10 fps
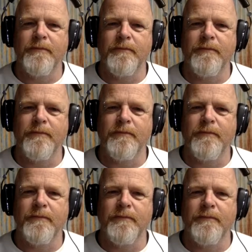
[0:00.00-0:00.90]

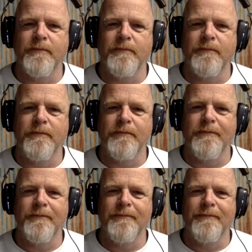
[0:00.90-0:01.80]

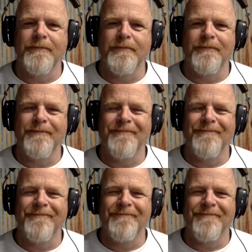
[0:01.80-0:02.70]

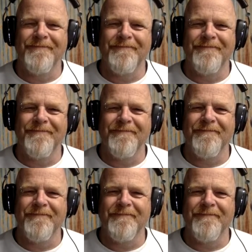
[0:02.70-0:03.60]

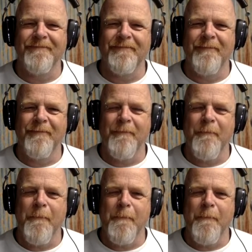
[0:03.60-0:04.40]
The person shown says nothing.